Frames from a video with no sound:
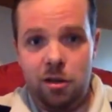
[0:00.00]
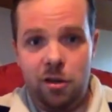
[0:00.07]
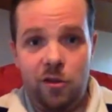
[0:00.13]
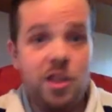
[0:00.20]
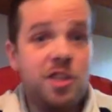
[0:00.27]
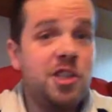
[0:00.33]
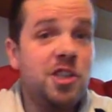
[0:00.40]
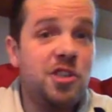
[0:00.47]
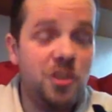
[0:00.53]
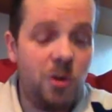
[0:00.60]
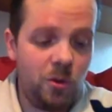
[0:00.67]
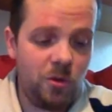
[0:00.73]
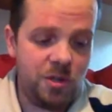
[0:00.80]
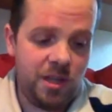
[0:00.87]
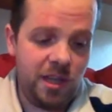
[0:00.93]
This is
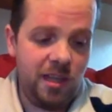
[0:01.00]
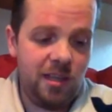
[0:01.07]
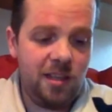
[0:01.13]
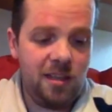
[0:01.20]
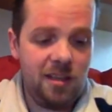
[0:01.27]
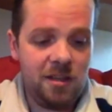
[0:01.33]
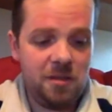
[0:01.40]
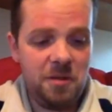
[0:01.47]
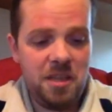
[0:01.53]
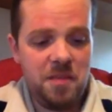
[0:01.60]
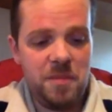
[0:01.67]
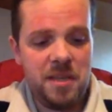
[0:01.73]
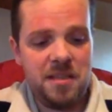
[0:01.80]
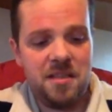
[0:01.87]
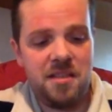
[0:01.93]
daunting, a wee
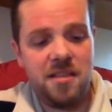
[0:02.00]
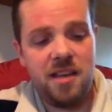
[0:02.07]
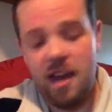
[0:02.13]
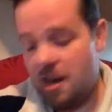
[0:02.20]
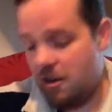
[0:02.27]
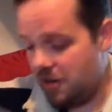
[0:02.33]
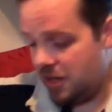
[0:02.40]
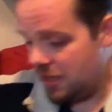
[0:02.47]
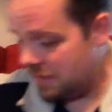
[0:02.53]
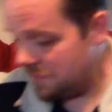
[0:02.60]
bit scary.